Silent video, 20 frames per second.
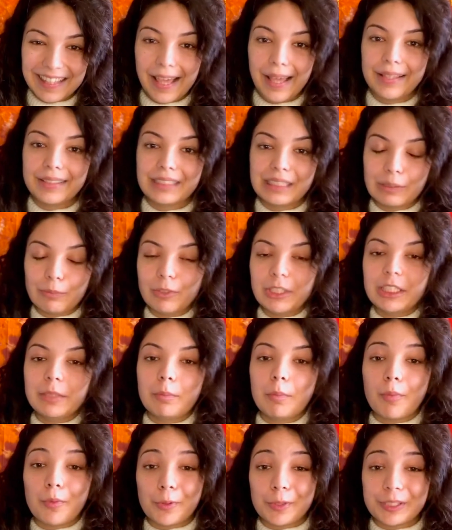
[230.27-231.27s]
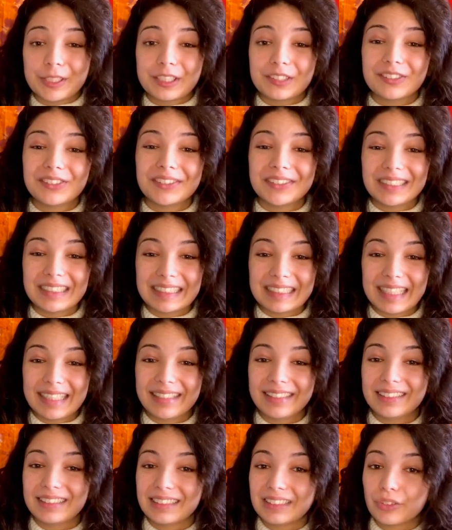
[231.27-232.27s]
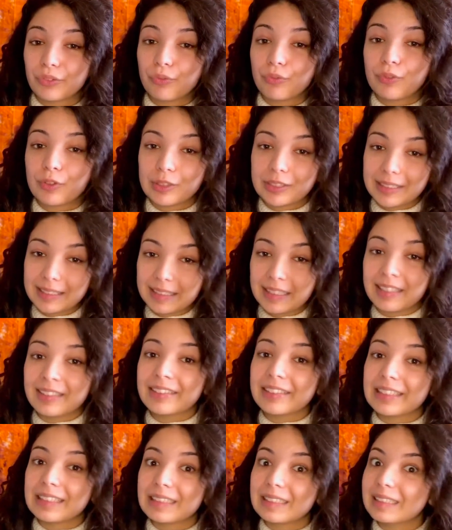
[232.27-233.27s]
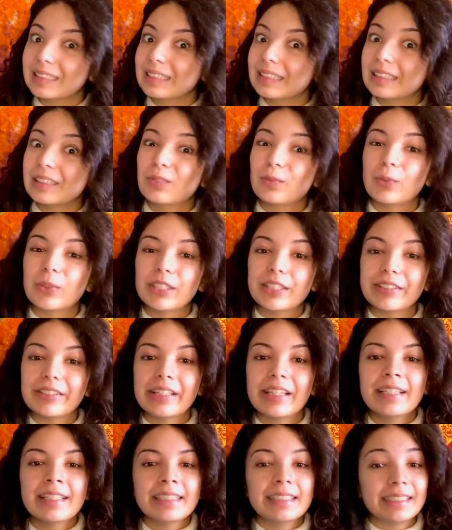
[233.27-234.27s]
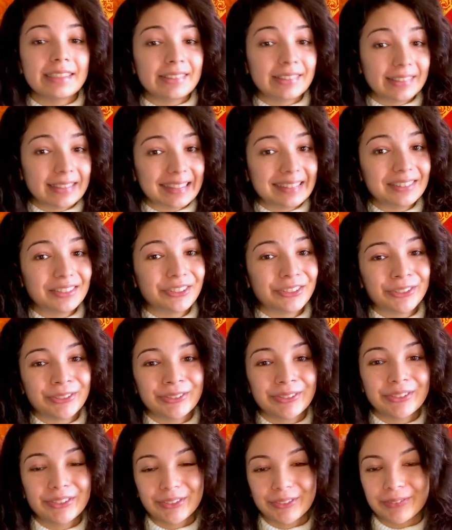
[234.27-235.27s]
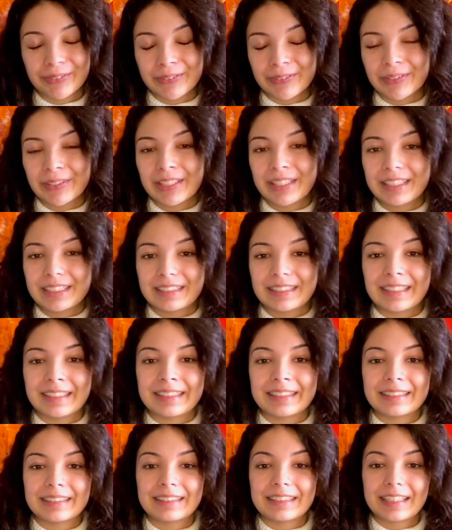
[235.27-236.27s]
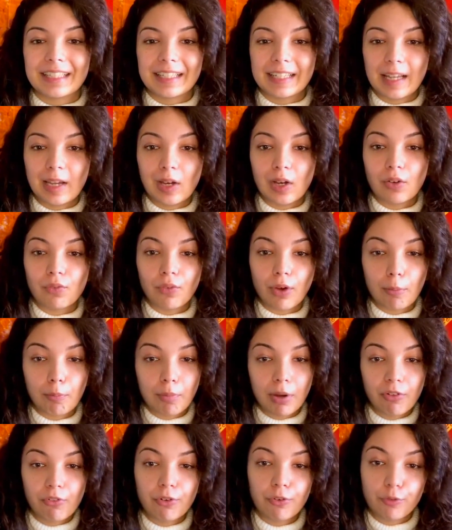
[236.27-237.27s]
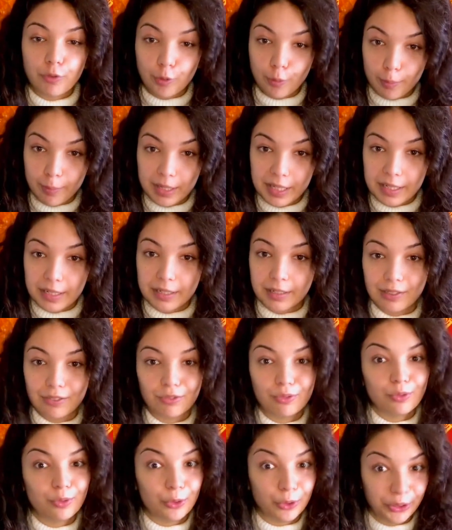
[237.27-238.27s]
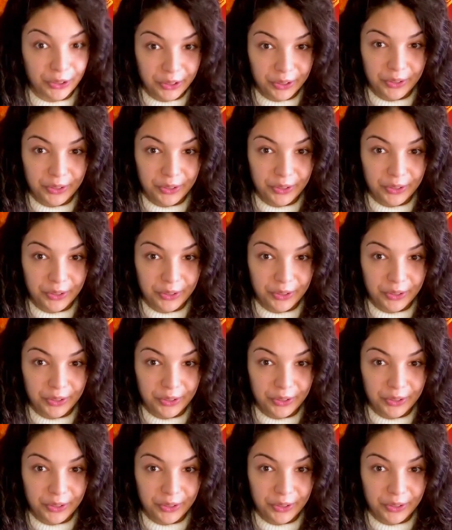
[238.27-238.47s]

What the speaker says: it's really important to say these 4 sentences with intention so that they can have a powerful meaning for you.